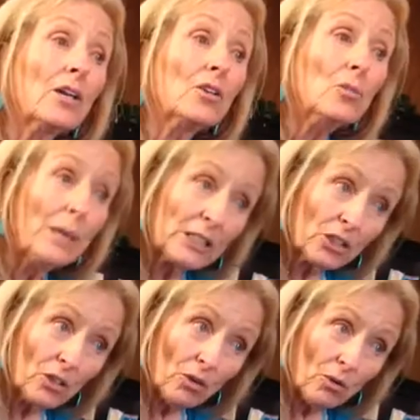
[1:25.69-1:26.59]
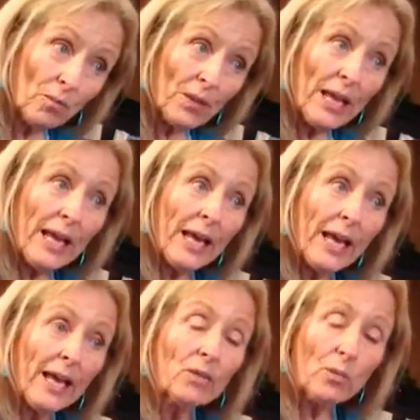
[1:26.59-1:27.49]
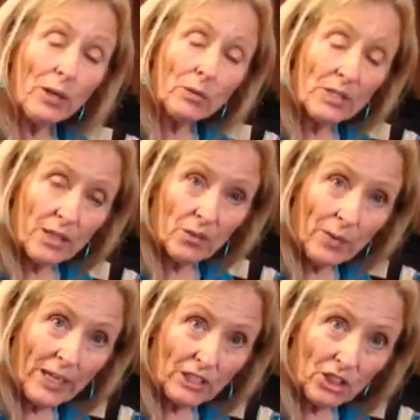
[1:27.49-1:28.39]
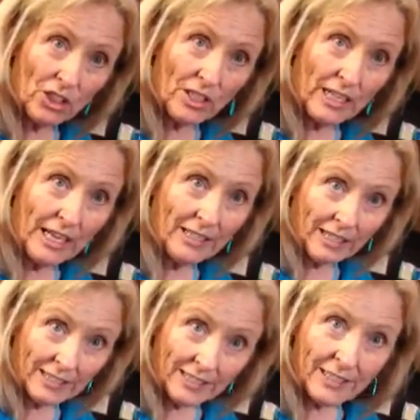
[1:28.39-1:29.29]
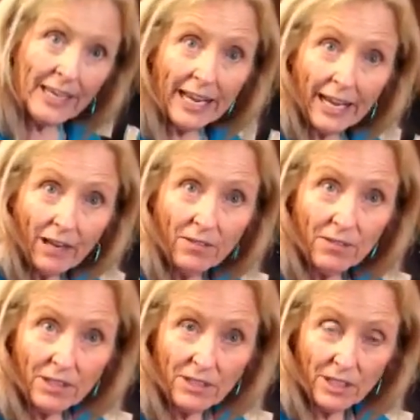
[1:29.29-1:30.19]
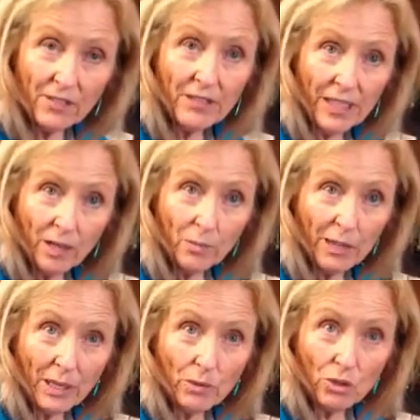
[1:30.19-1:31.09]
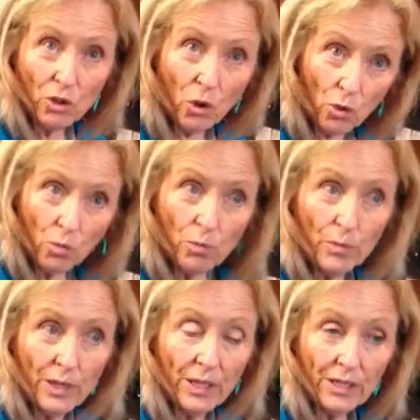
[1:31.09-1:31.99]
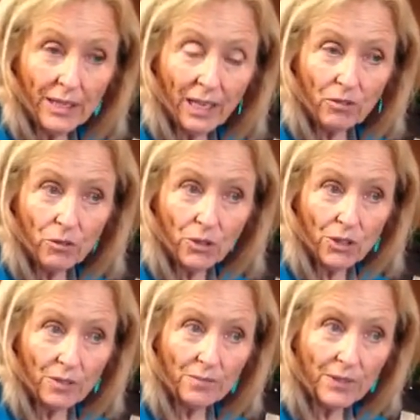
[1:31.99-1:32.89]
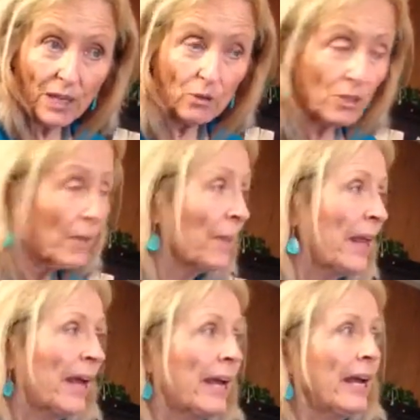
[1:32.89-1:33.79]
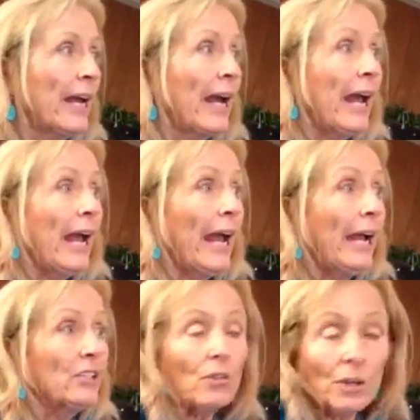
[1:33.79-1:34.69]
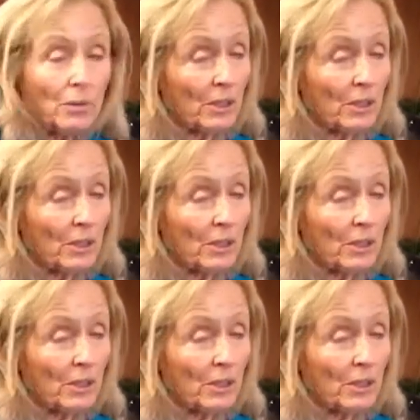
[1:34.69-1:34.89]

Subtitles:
New Mexico, and Wink was on the ranch. And I didn't have the TV on, but I was home in the California house. So